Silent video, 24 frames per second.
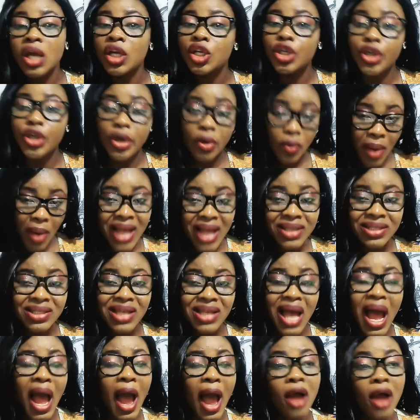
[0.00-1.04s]
your
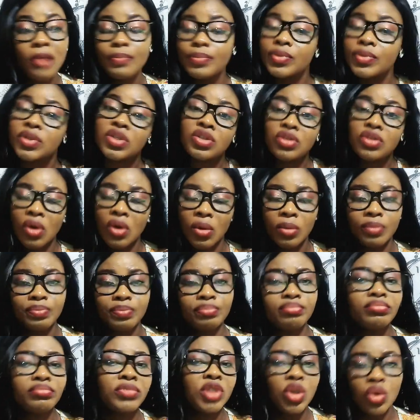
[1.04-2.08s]
WhatsApp, so
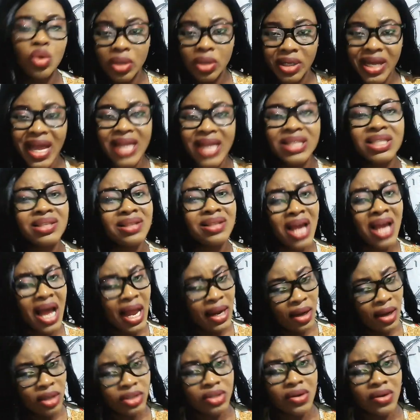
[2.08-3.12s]
you get
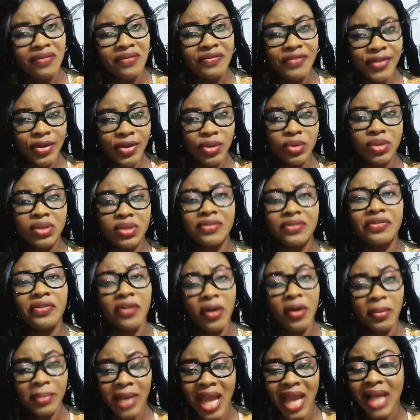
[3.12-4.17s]
a lot of views
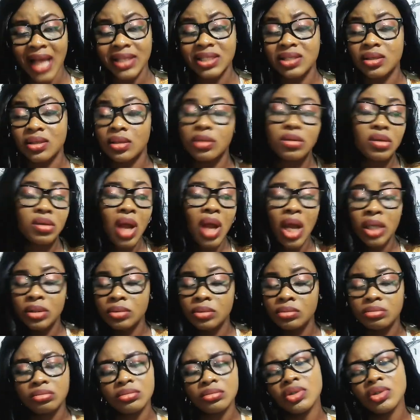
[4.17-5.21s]
from that,
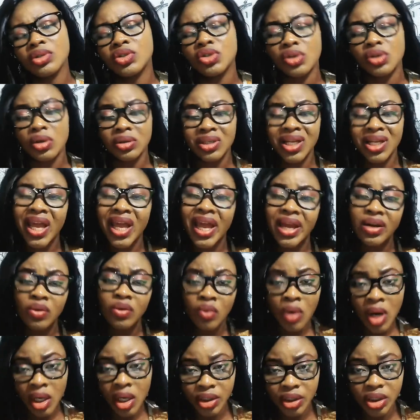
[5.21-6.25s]
and so they can
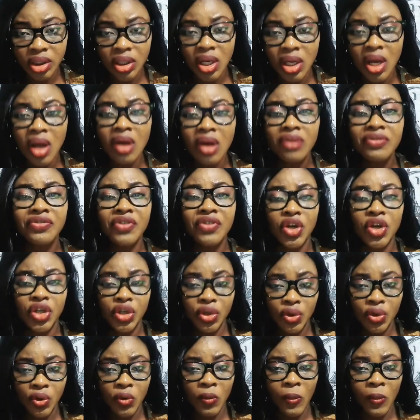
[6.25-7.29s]
watch for
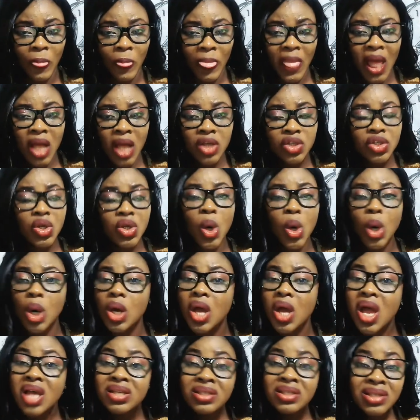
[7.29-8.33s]
you.
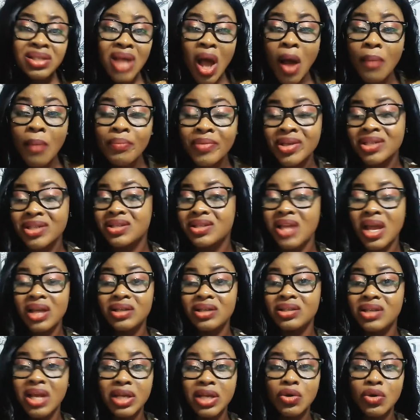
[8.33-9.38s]
So some
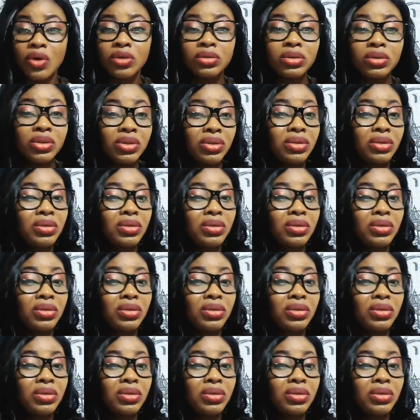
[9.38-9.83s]
mistakes, they don't